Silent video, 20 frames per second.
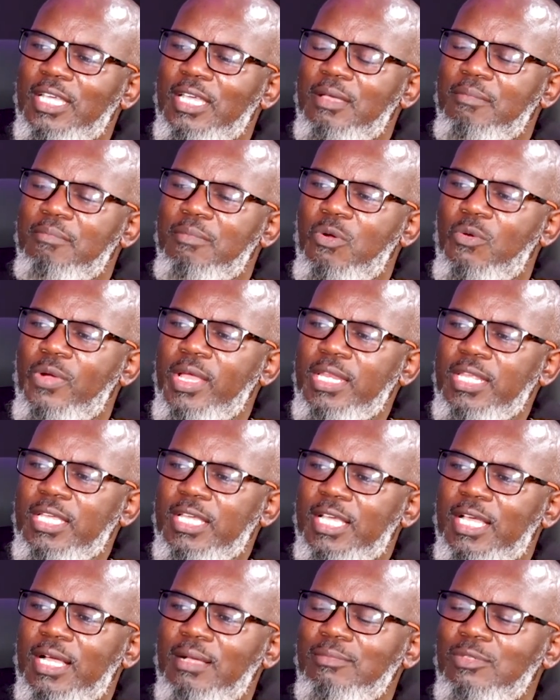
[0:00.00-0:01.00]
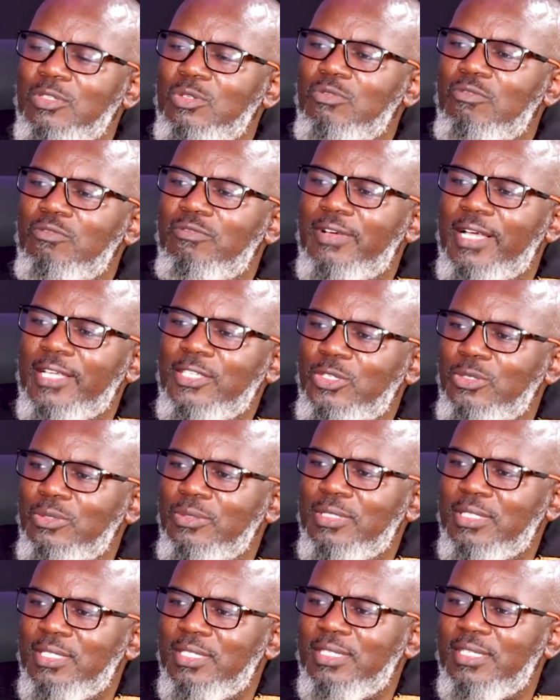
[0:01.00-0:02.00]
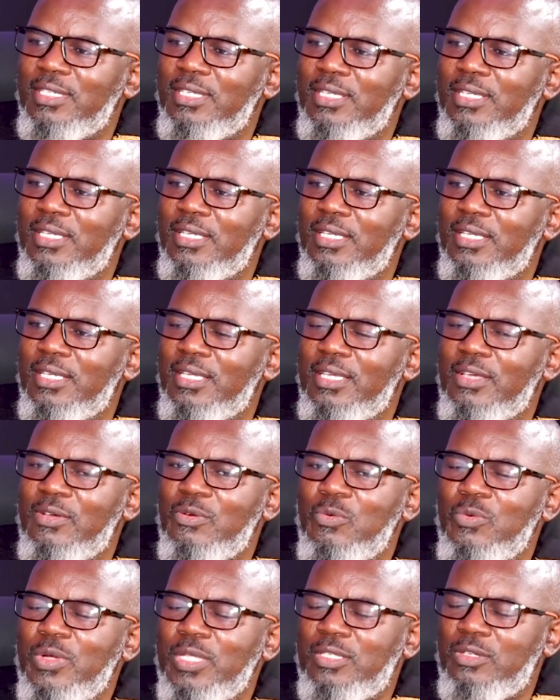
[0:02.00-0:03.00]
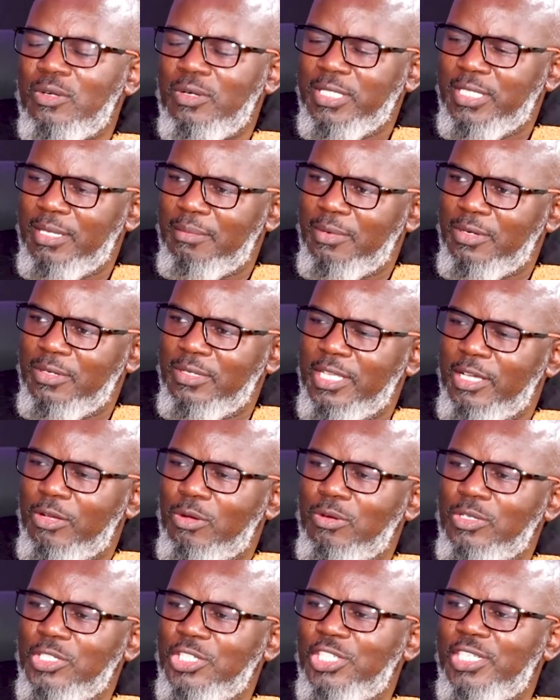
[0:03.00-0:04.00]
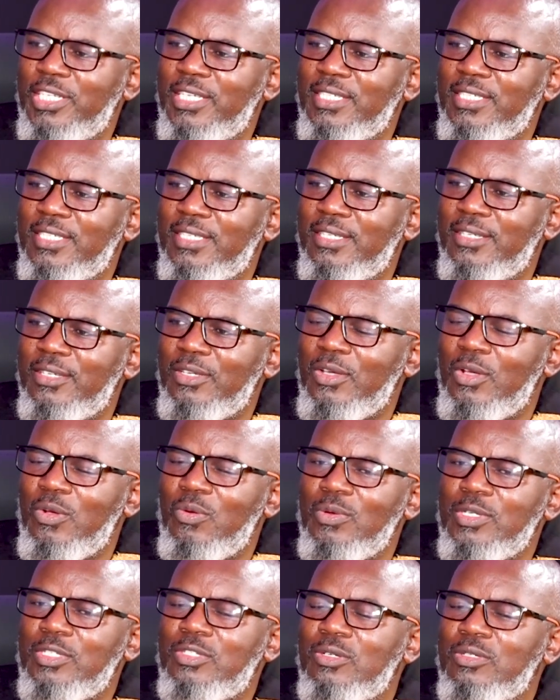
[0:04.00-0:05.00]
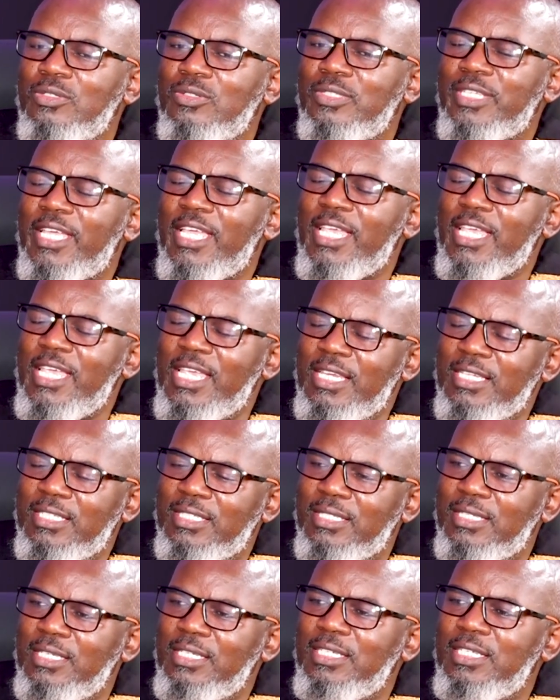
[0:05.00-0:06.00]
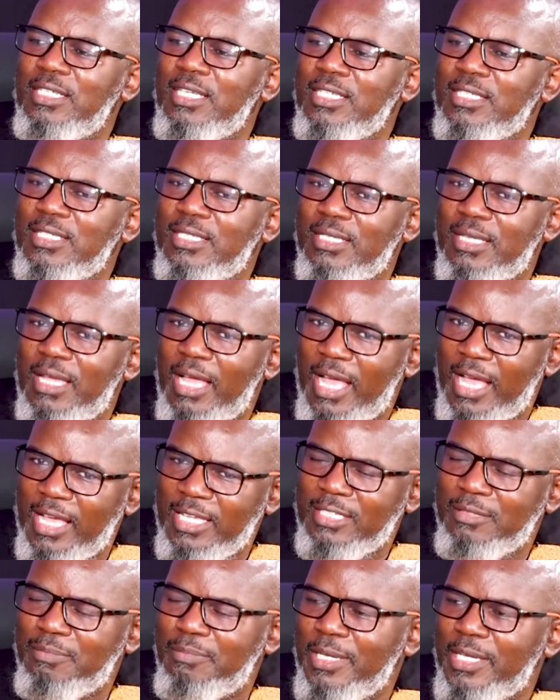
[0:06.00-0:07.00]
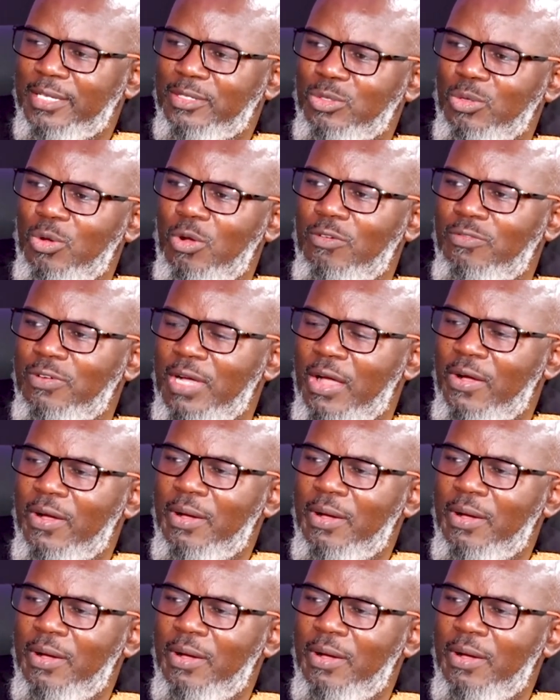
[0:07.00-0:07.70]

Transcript: But when it comes to virtues, we talk about the conscious, we talk to the insidious aspect of our